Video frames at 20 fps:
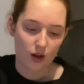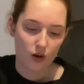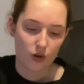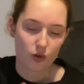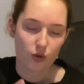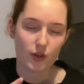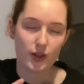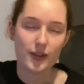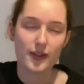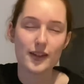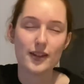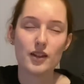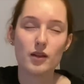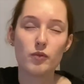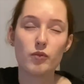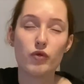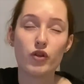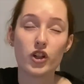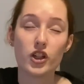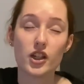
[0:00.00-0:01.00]
Oh, this is the
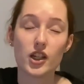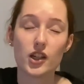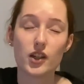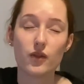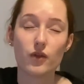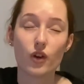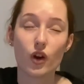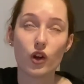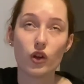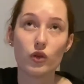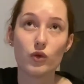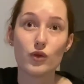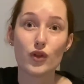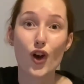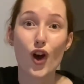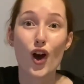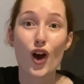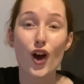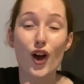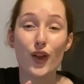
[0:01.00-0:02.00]
British Rose.
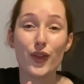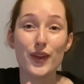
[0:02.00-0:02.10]
Ah,